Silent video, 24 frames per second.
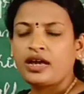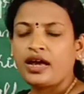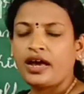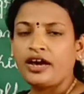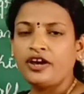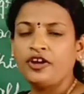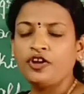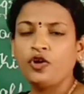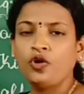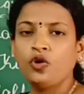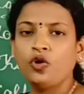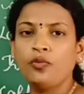
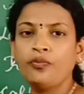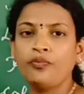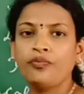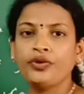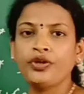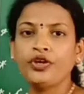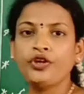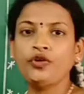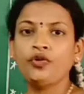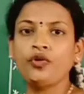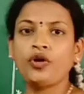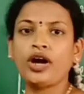I
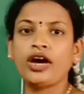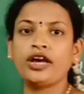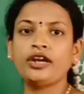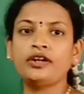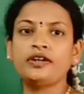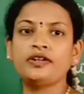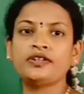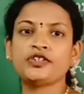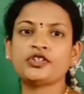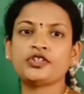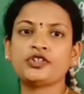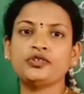hope you
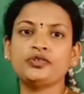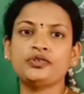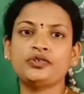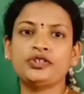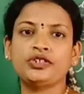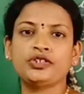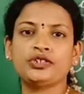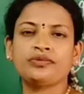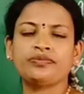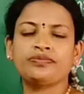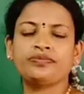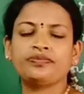understood.
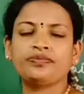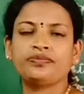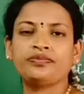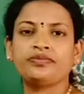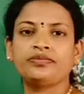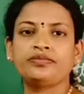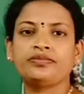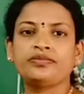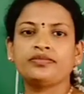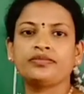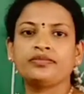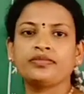
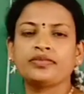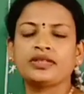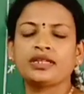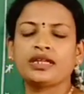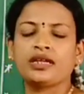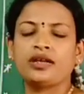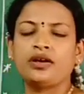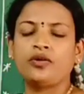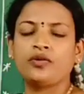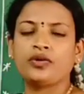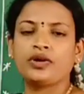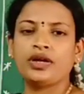
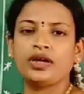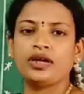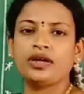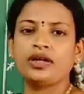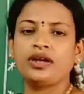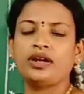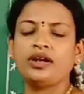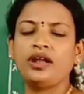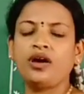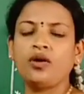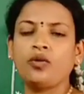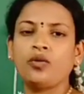Okay,
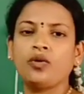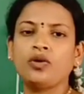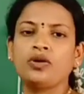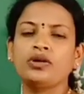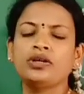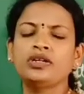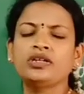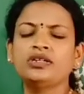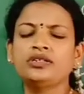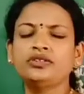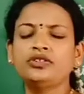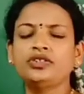
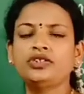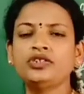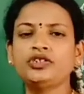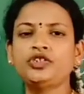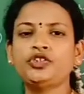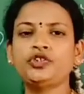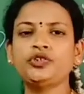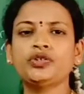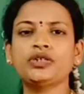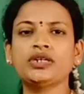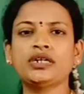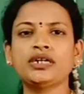now
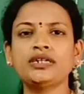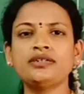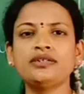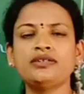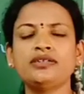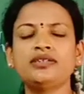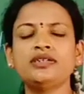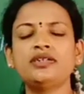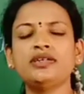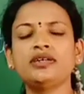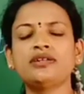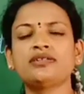just to
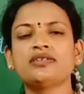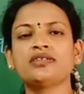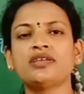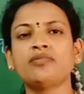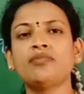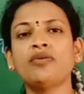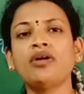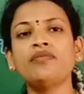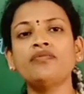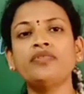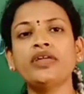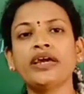consider
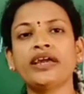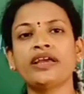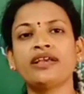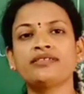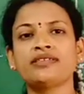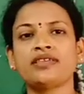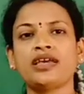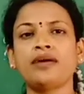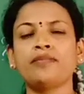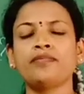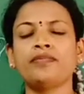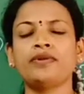some of the
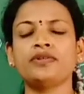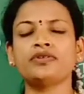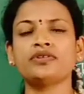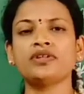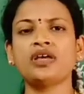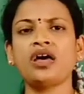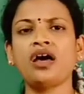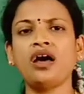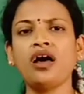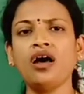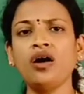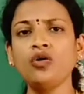
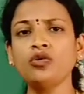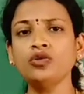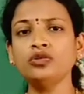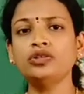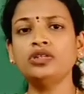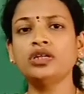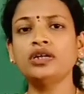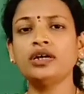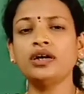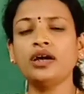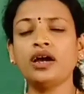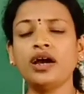examples. How
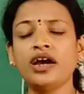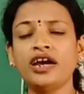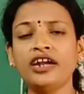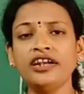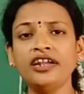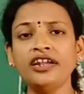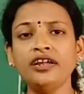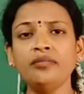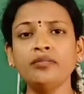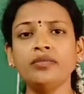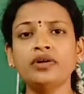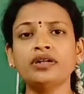the
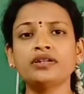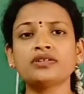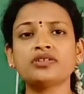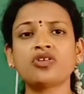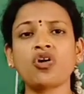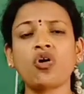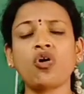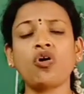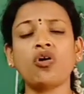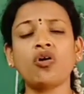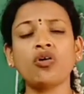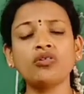animals,
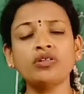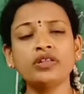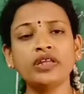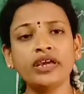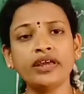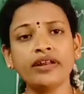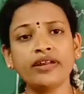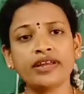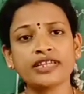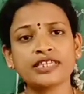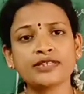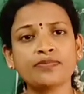how
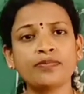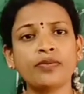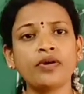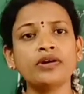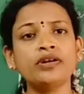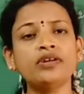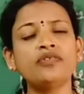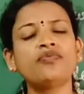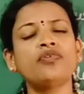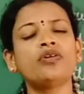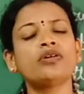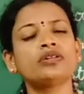they
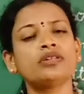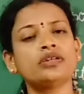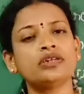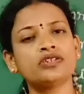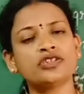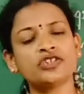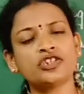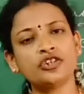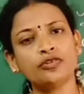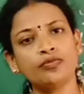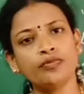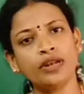respond for the
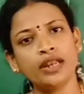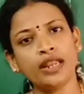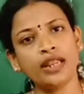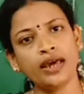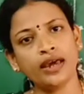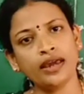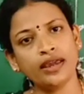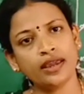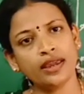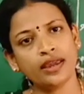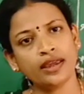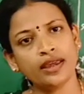stimuli.